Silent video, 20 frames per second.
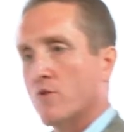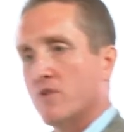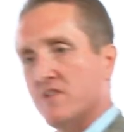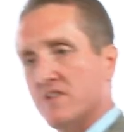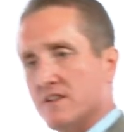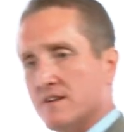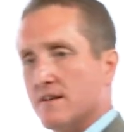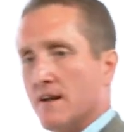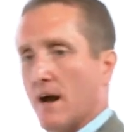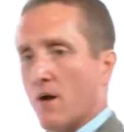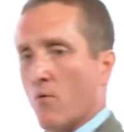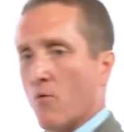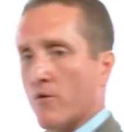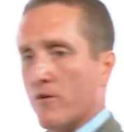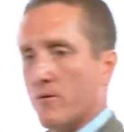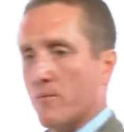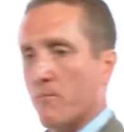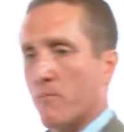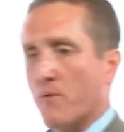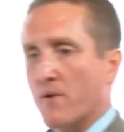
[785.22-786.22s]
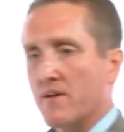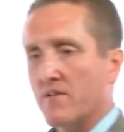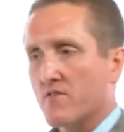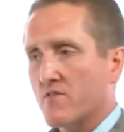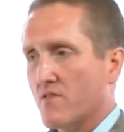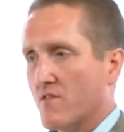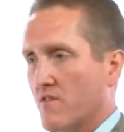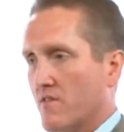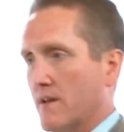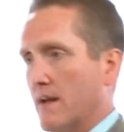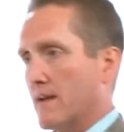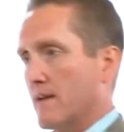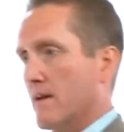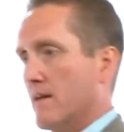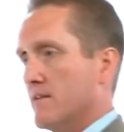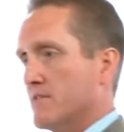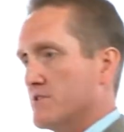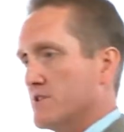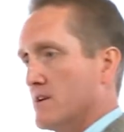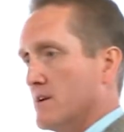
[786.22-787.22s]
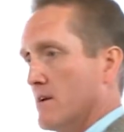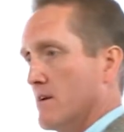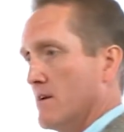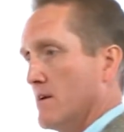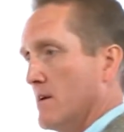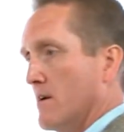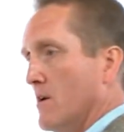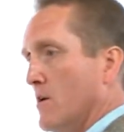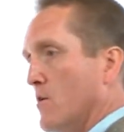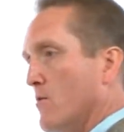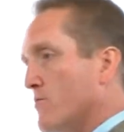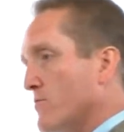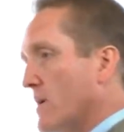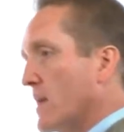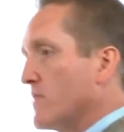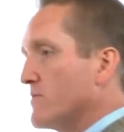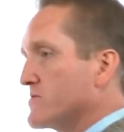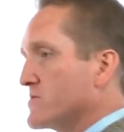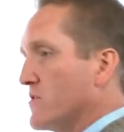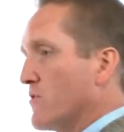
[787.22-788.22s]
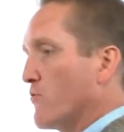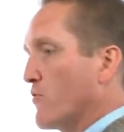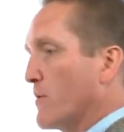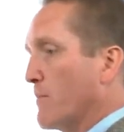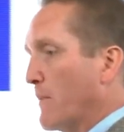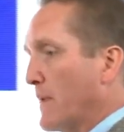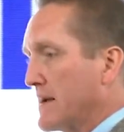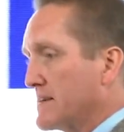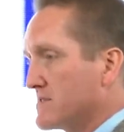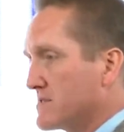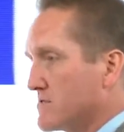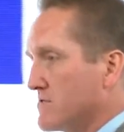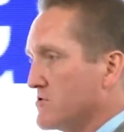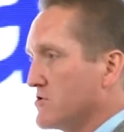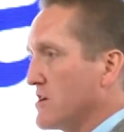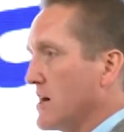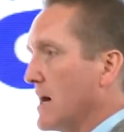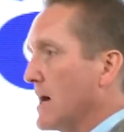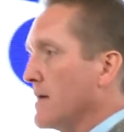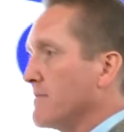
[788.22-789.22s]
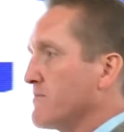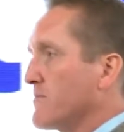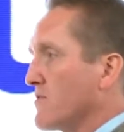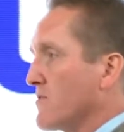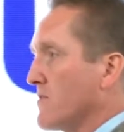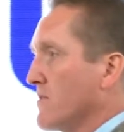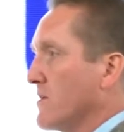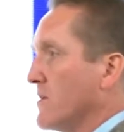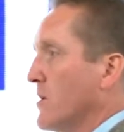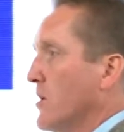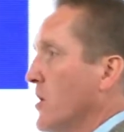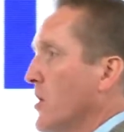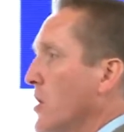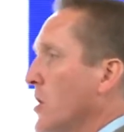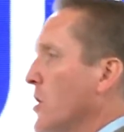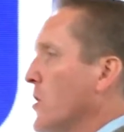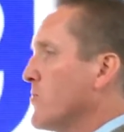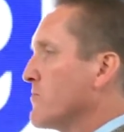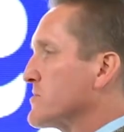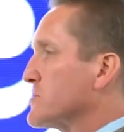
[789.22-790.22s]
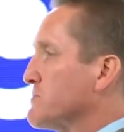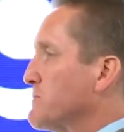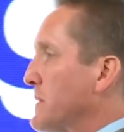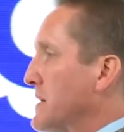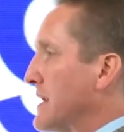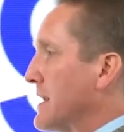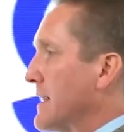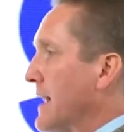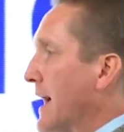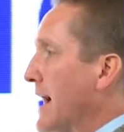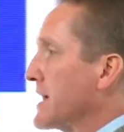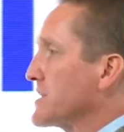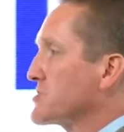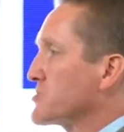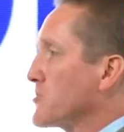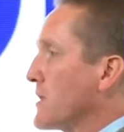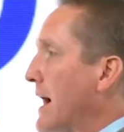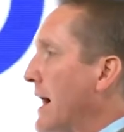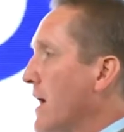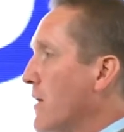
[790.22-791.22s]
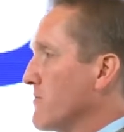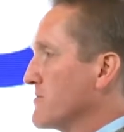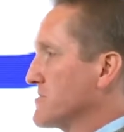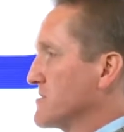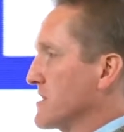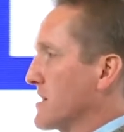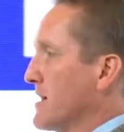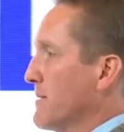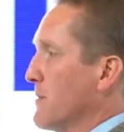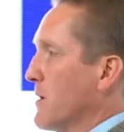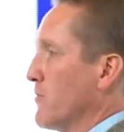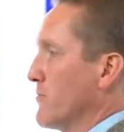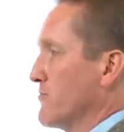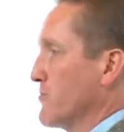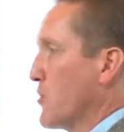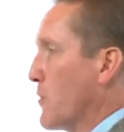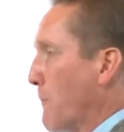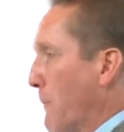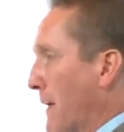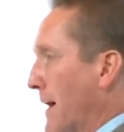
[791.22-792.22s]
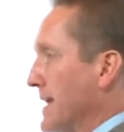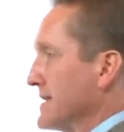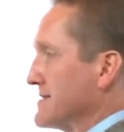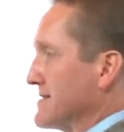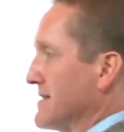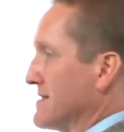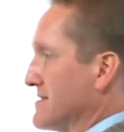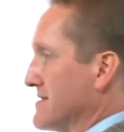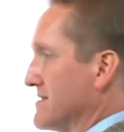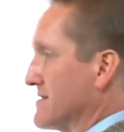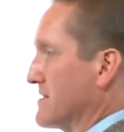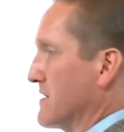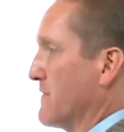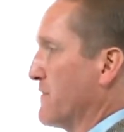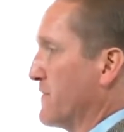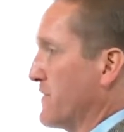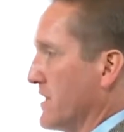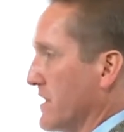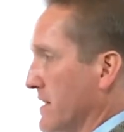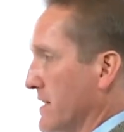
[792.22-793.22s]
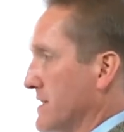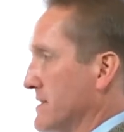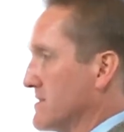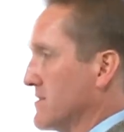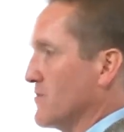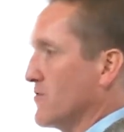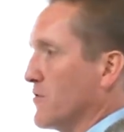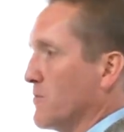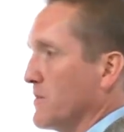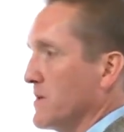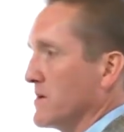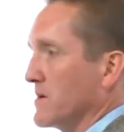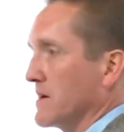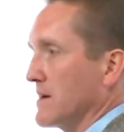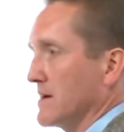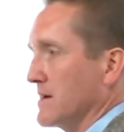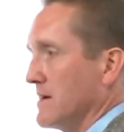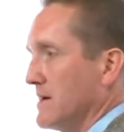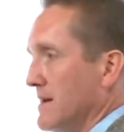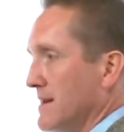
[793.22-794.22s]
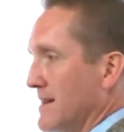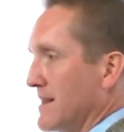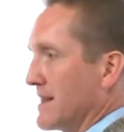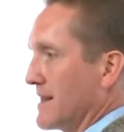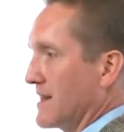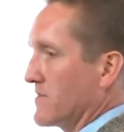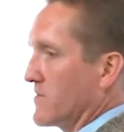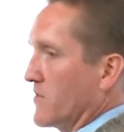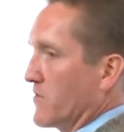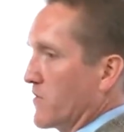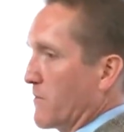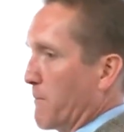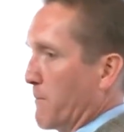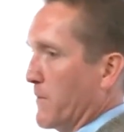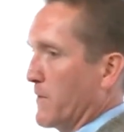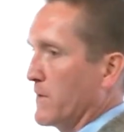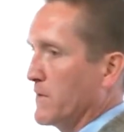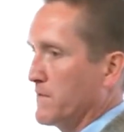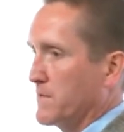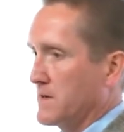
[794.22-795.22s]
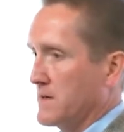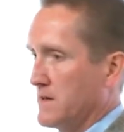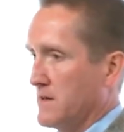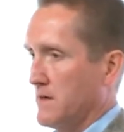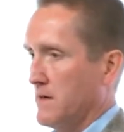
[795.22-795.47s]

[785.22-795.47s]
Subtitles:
did not want to embrace this technology, who thought it was going to replace their jobs, who are spending extra hours to come up with new processes to fill into Amelia to get those approved.